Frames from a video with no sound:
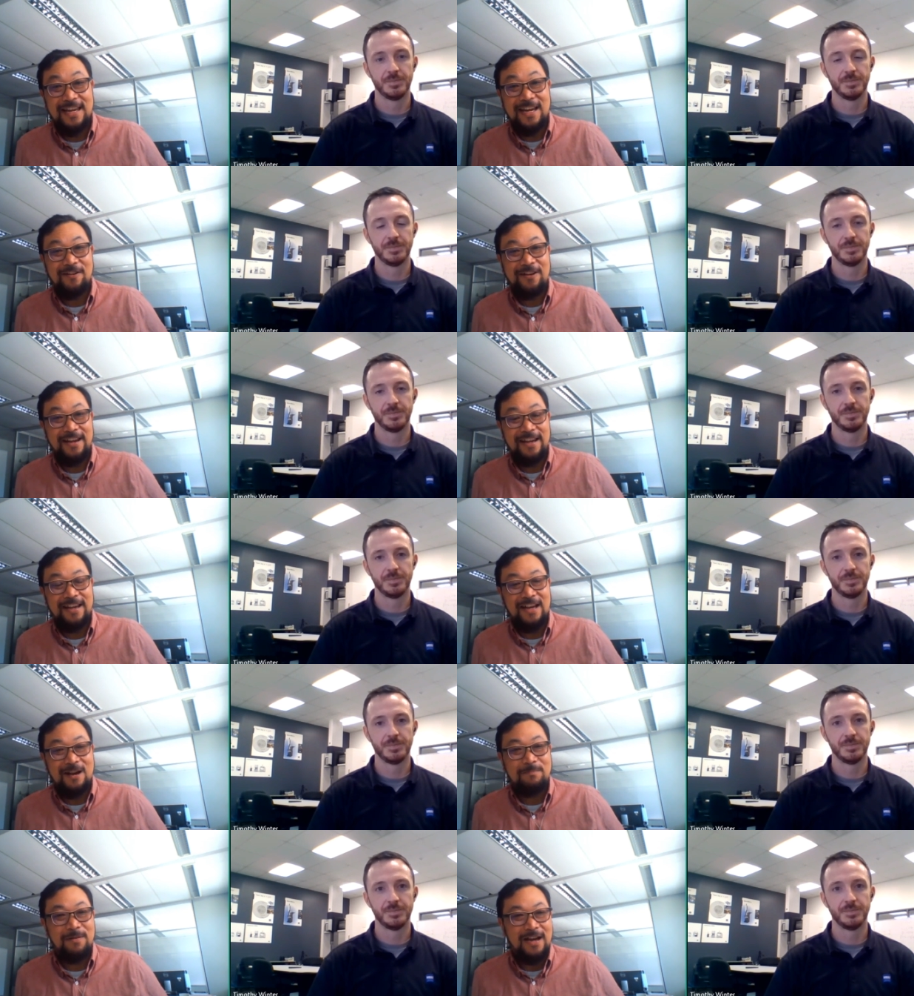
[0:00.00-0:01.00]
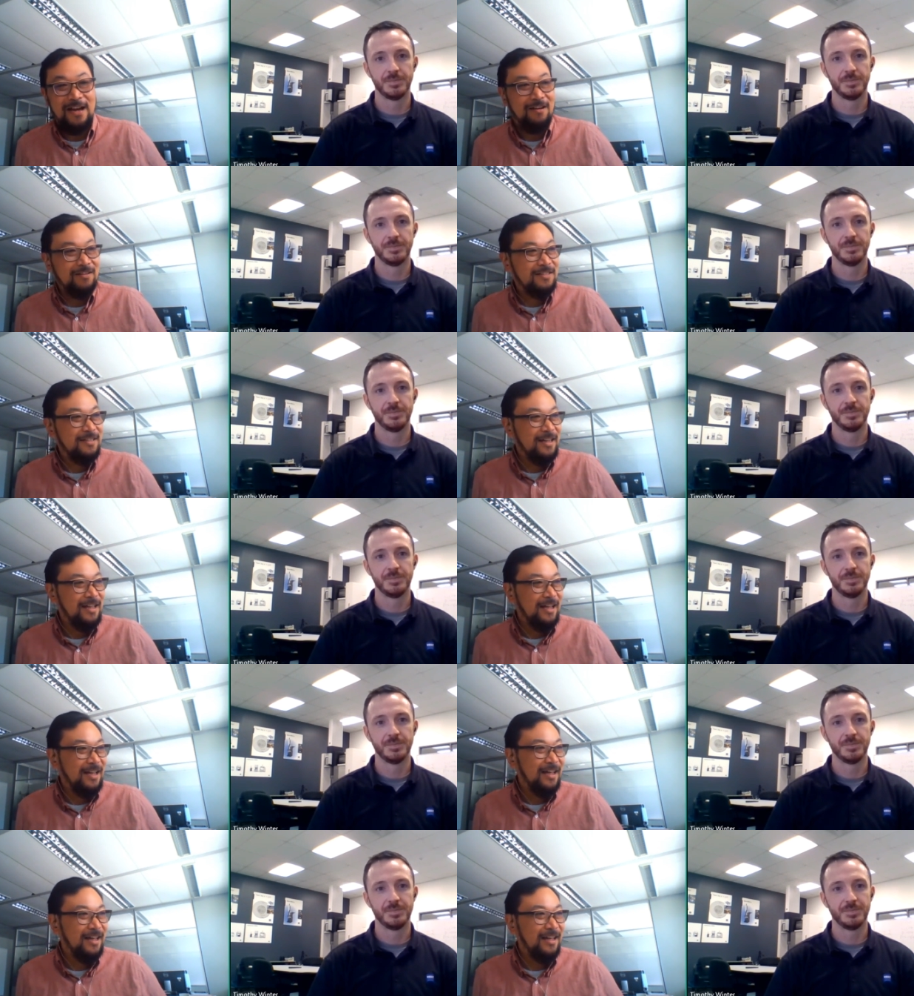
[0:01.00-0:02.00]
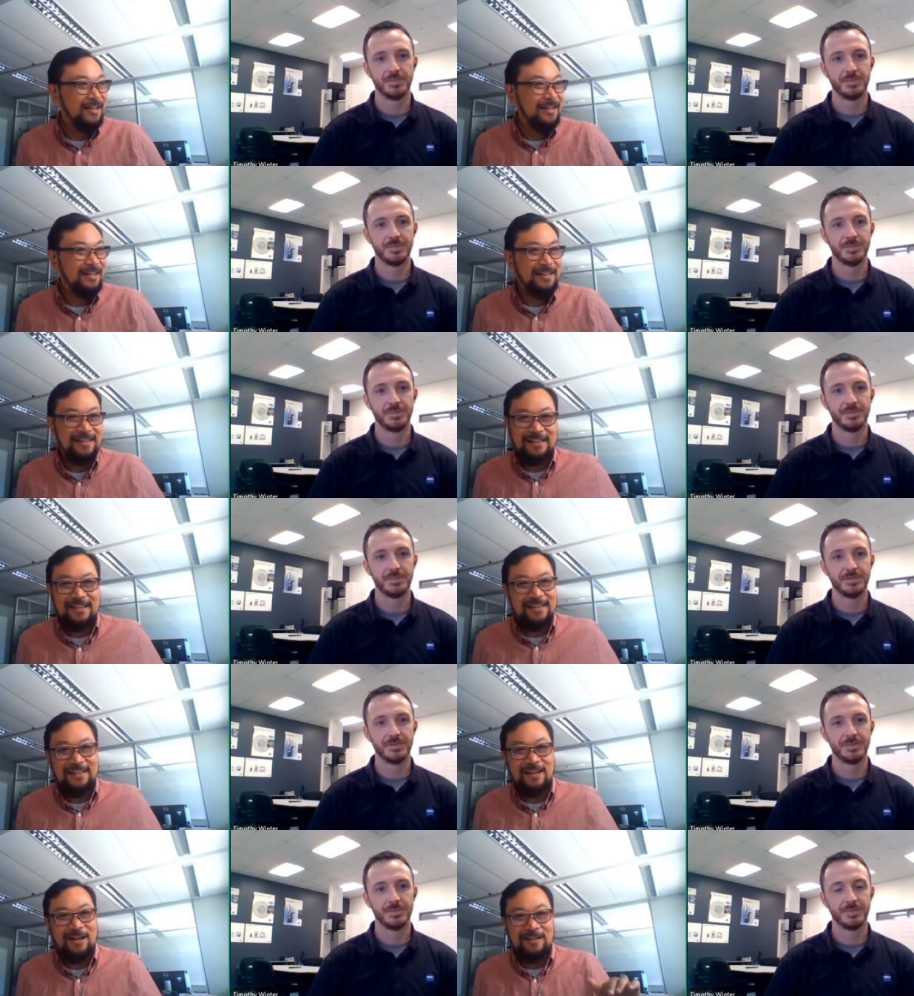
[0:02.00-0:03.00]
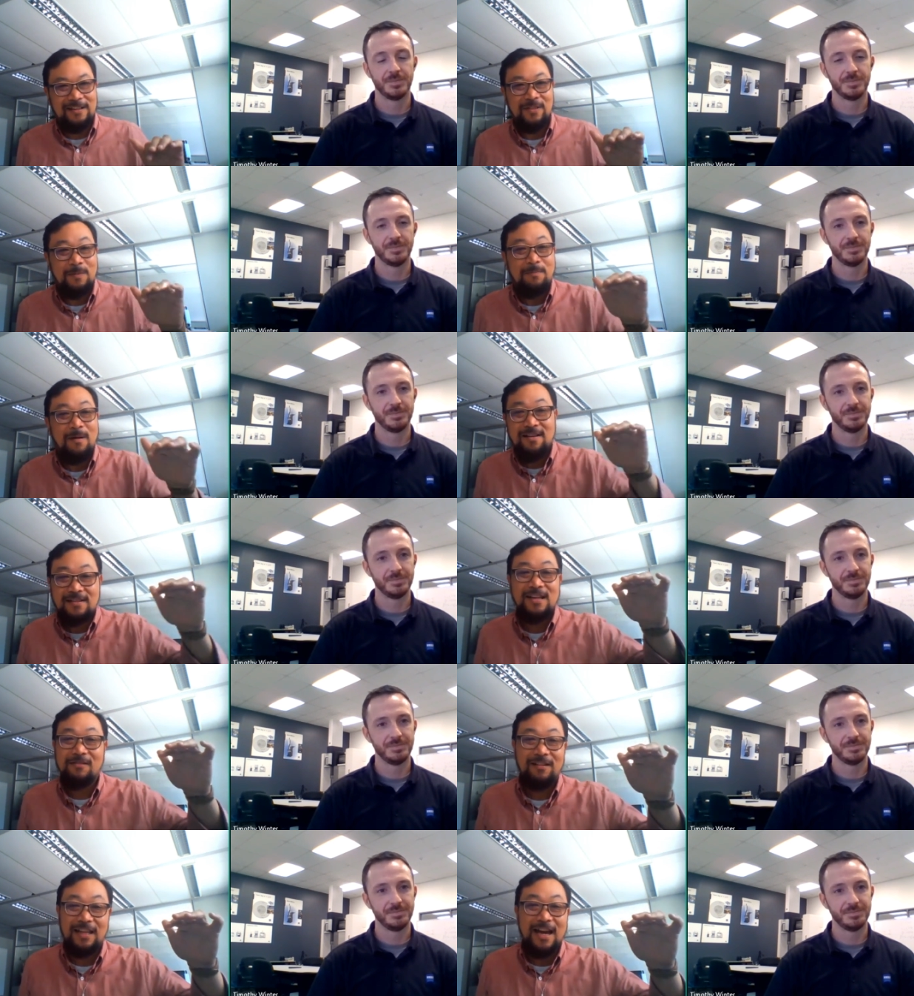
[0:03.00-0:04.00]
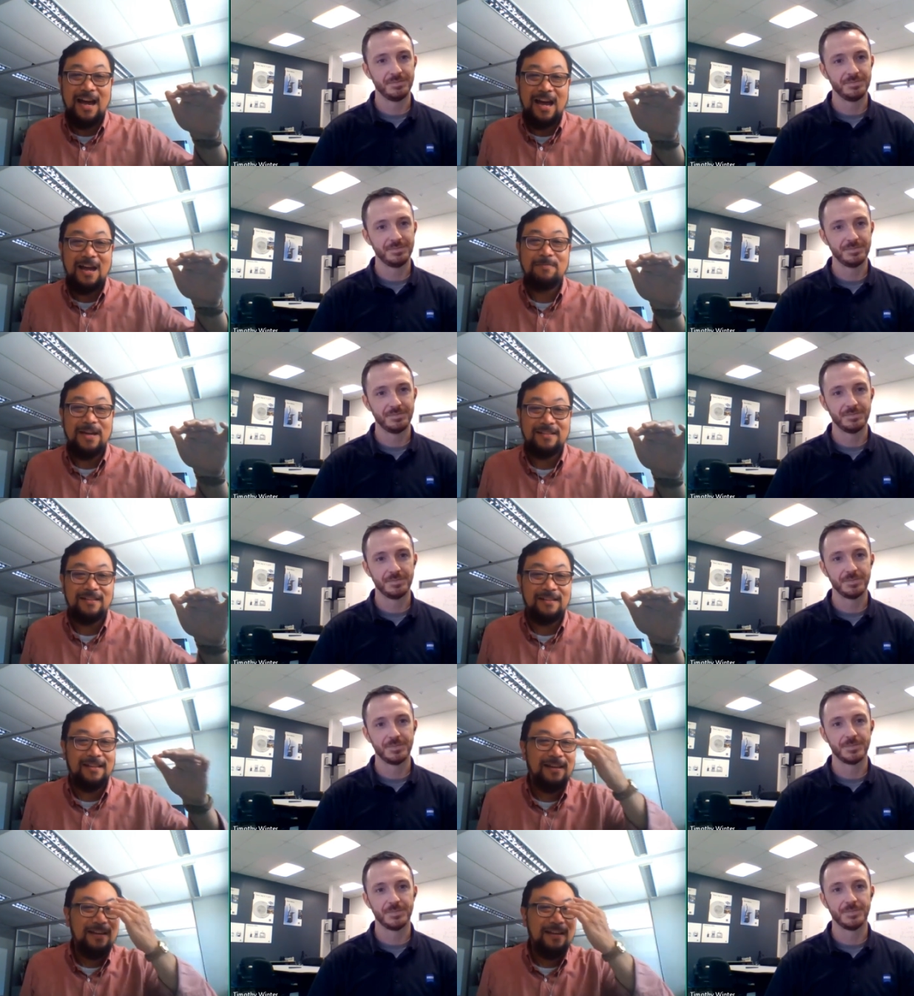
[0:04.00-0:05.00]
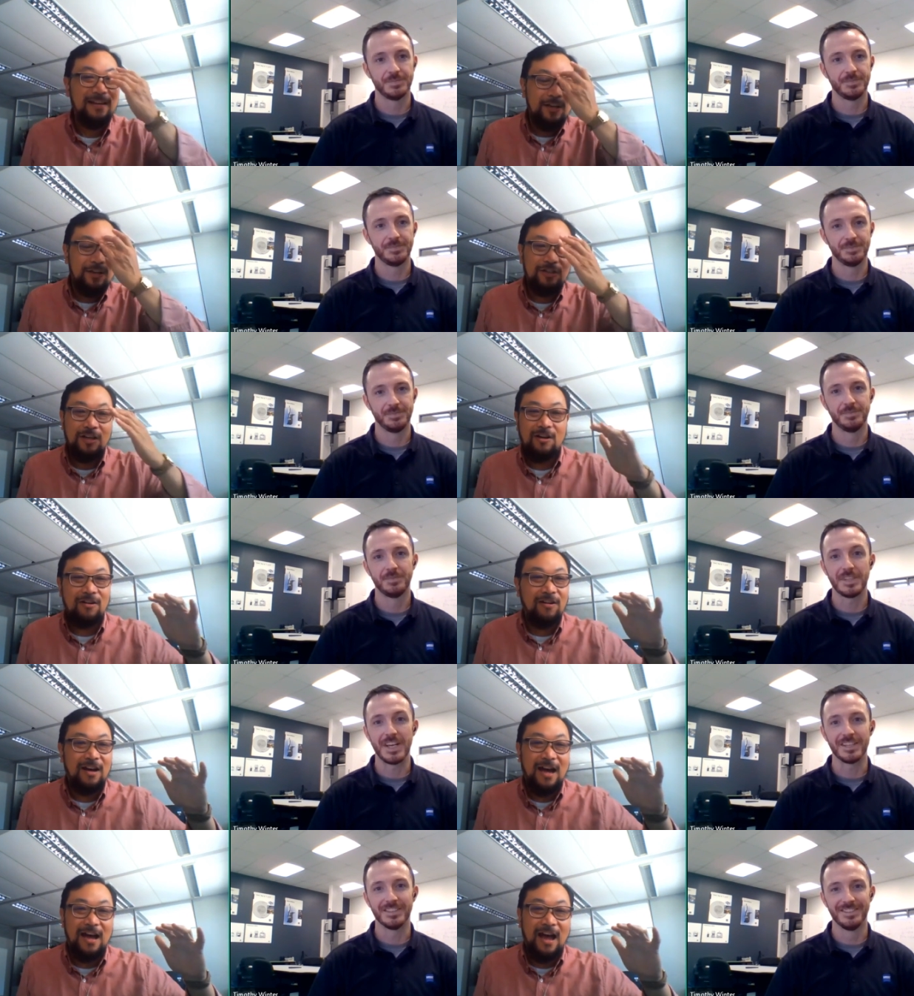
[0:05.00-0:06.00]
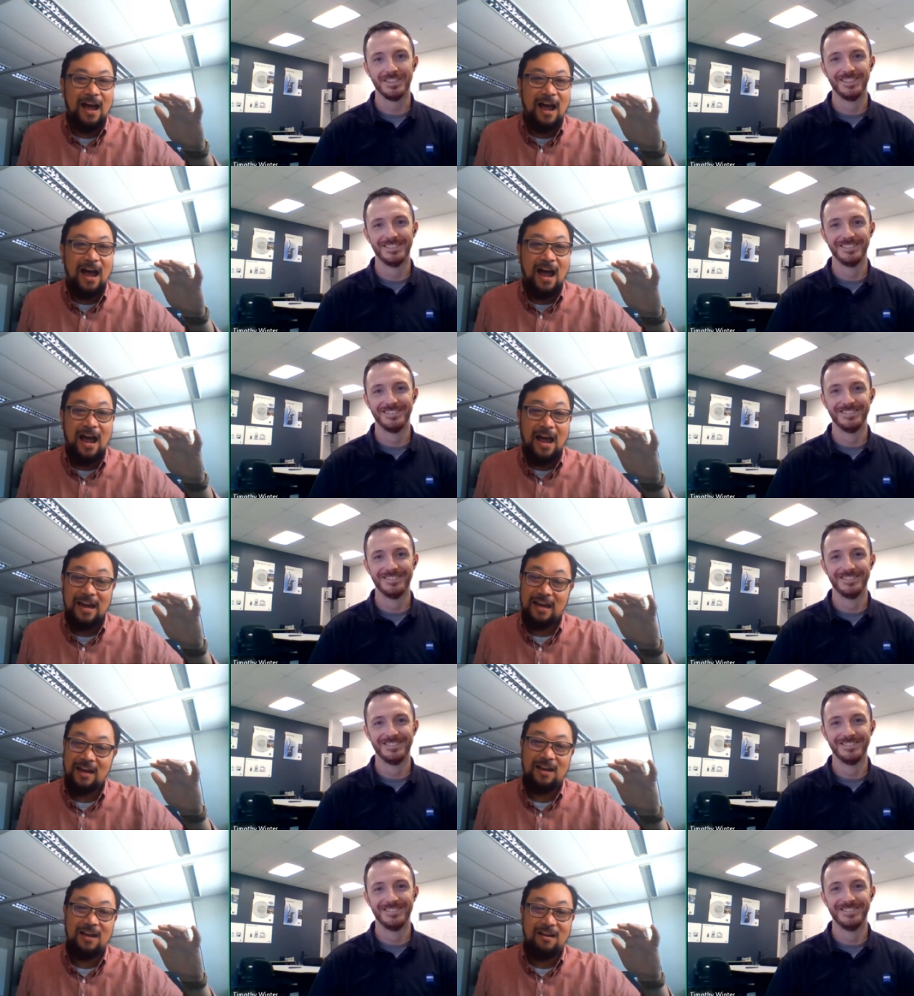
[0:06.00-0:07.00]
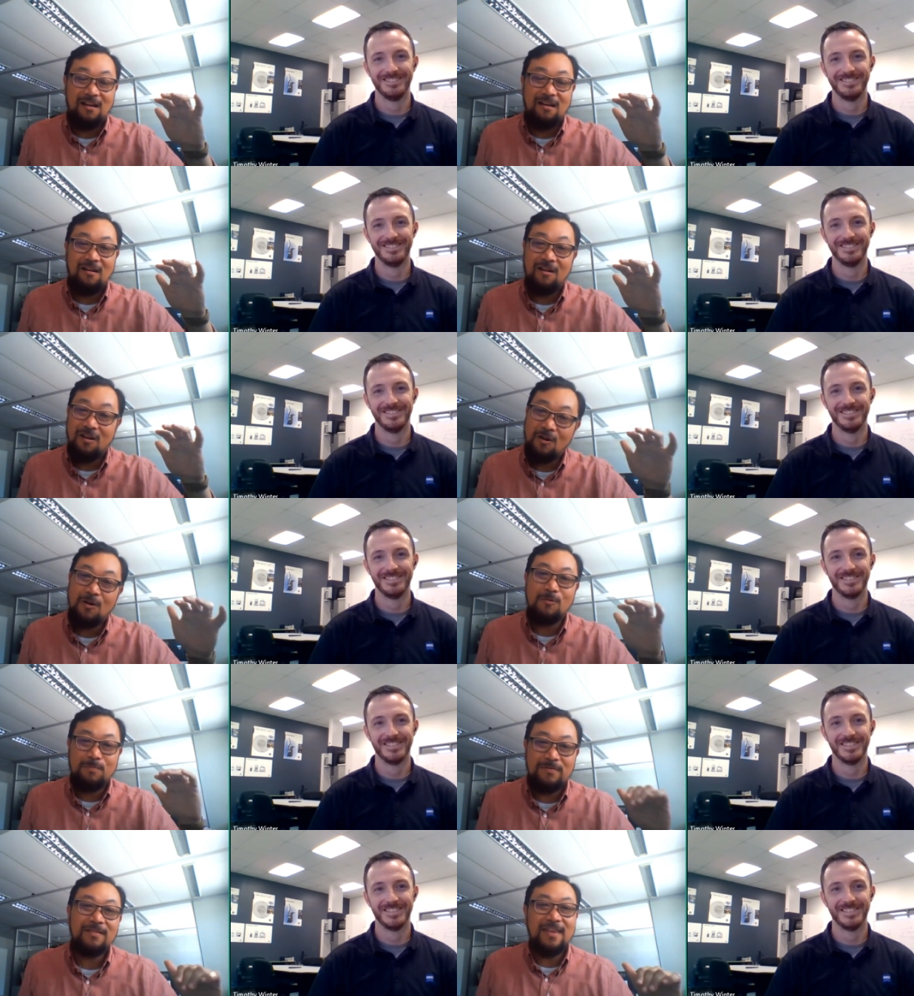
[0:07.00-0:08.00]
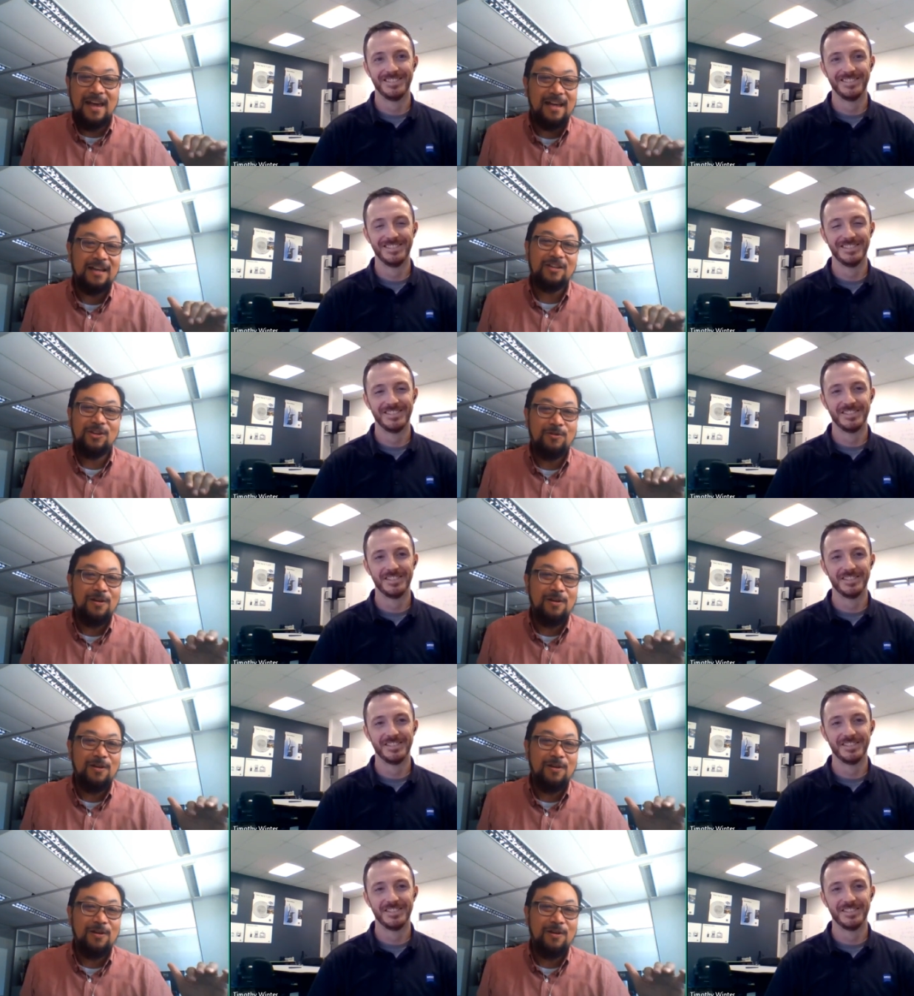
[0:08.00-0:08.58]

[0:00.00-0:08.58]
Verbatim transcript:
Speaker 1: to hearing about uh, uh the bar set really high, basically. So yes. I hope that